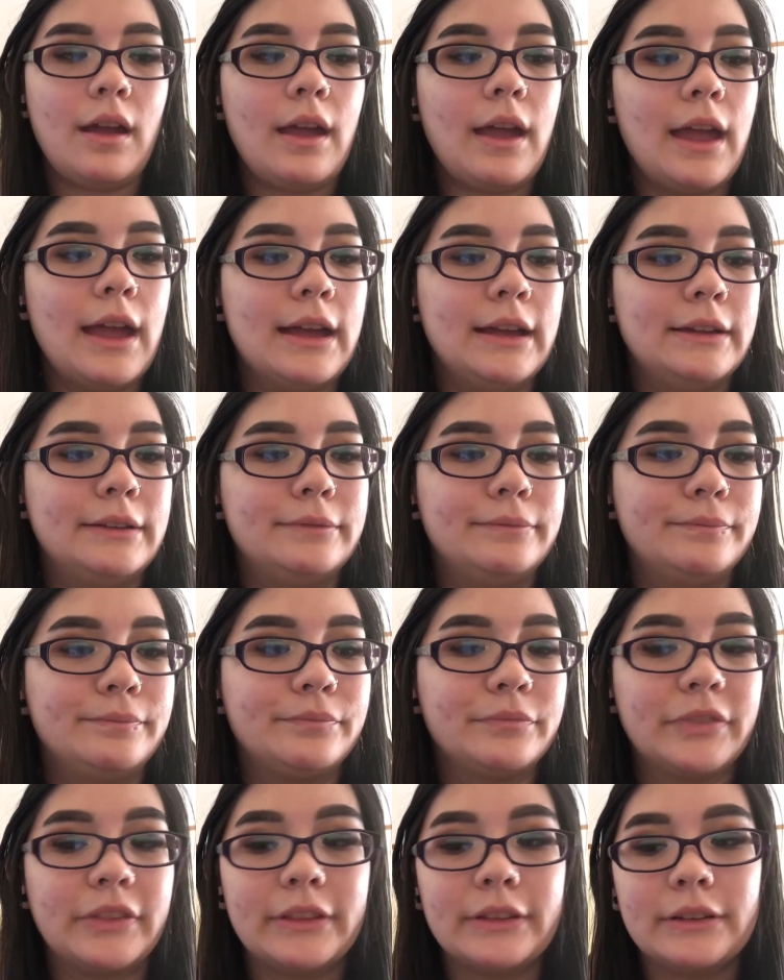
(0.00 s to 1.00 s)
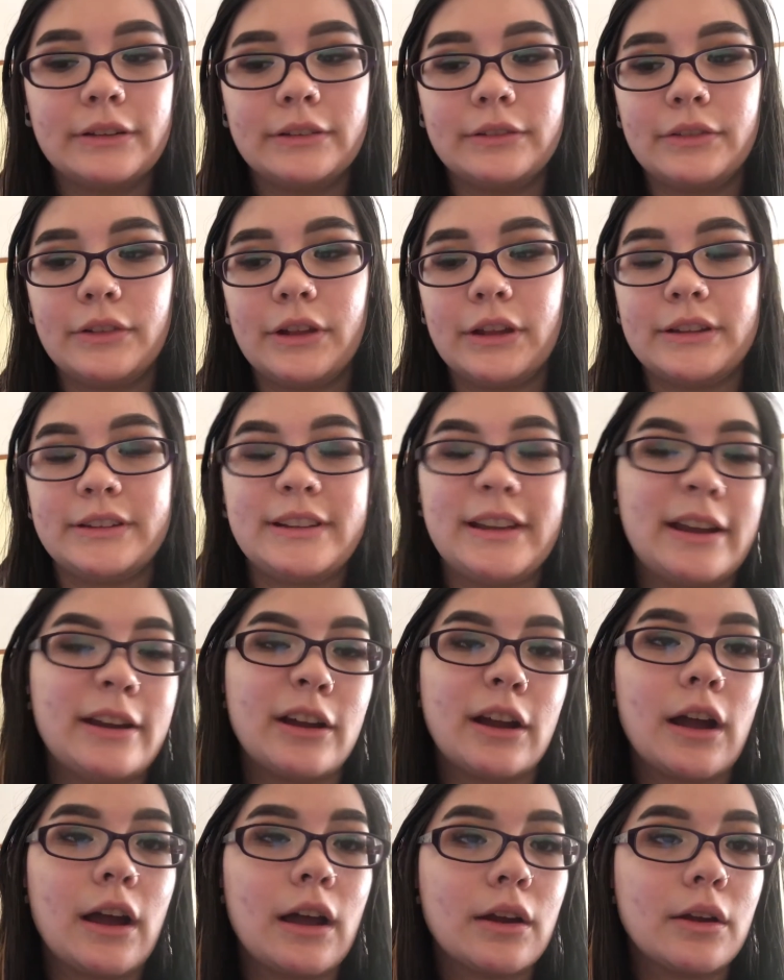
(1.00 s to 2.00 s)
and the
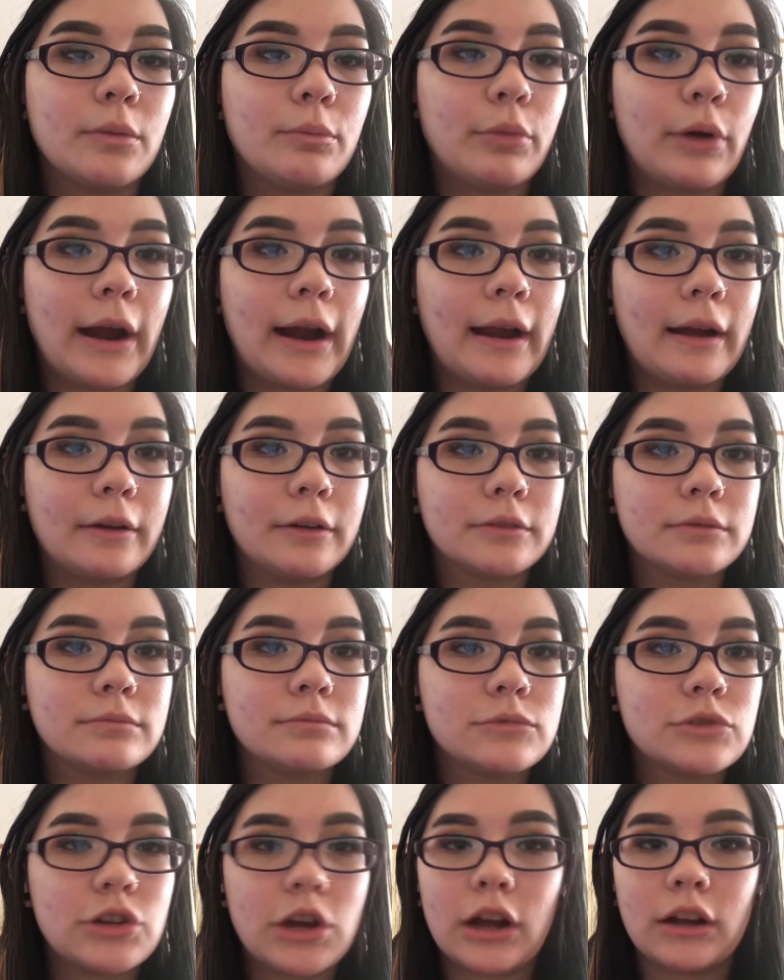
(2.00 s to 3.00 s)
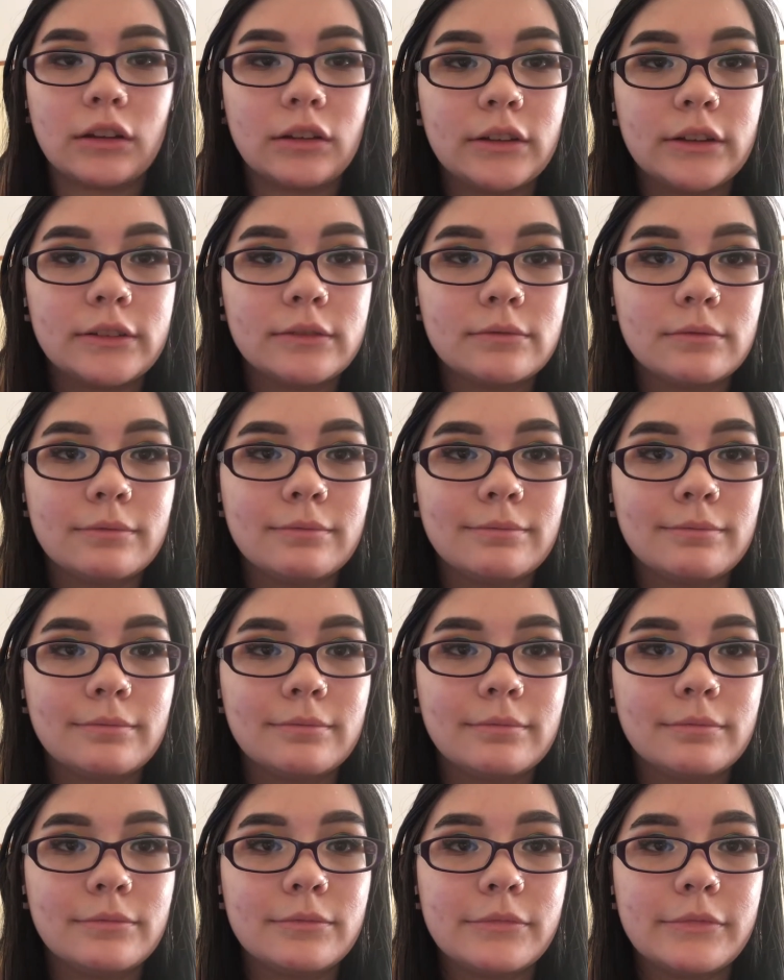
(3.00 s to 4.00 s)
terracotta brown chocolate
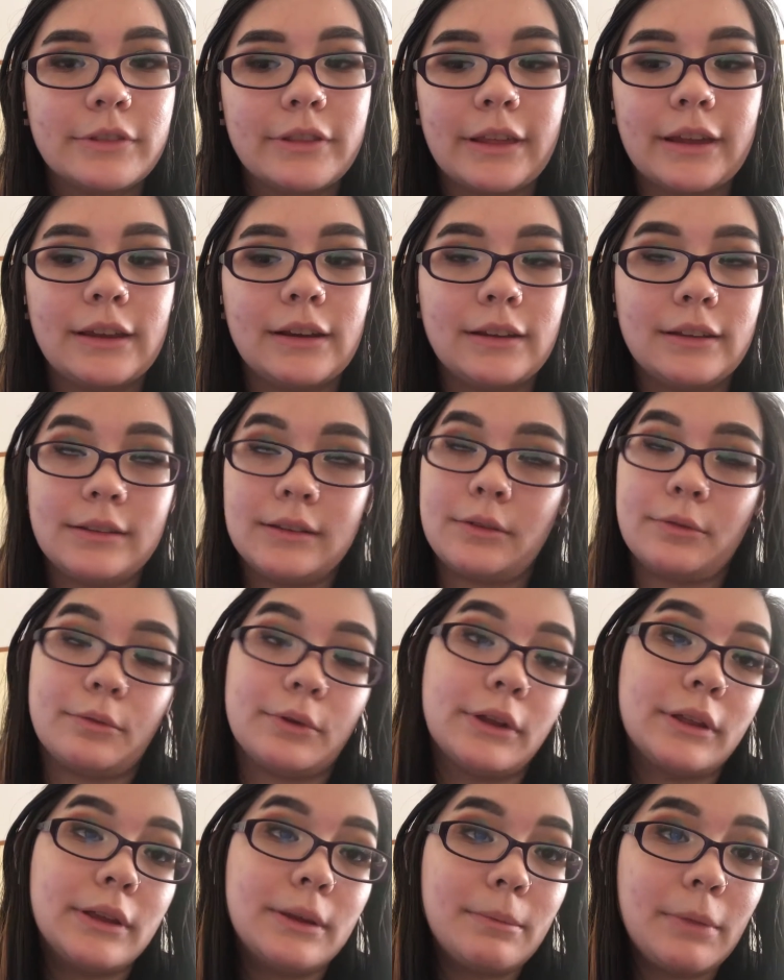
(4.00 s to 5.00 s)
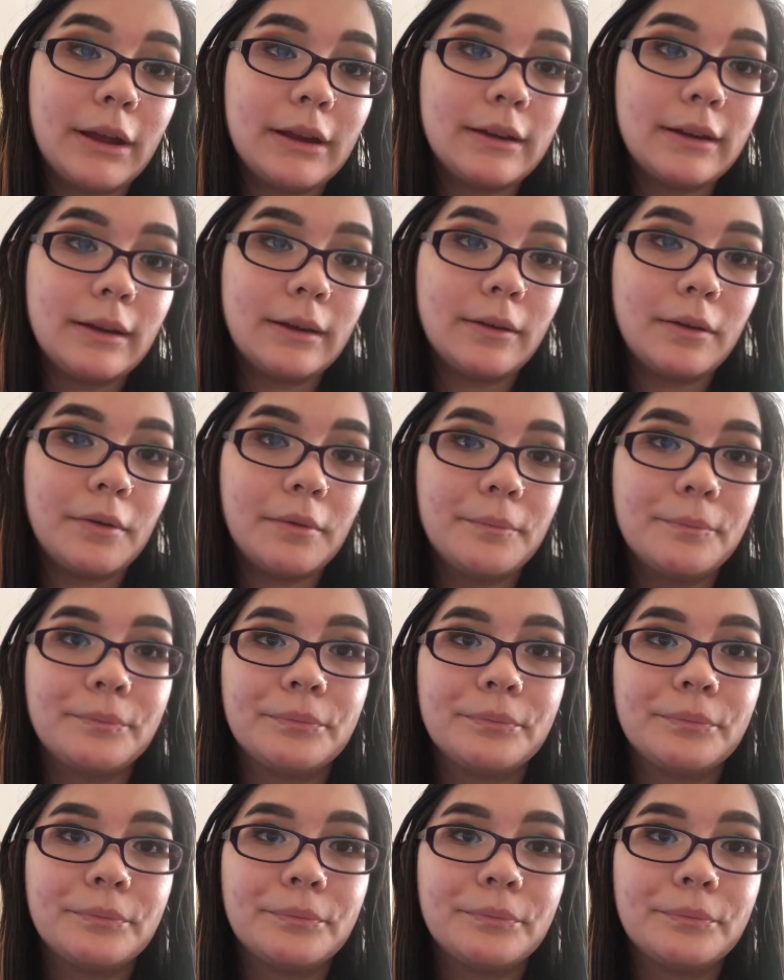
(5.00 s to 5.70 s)
thing isn't really my deal.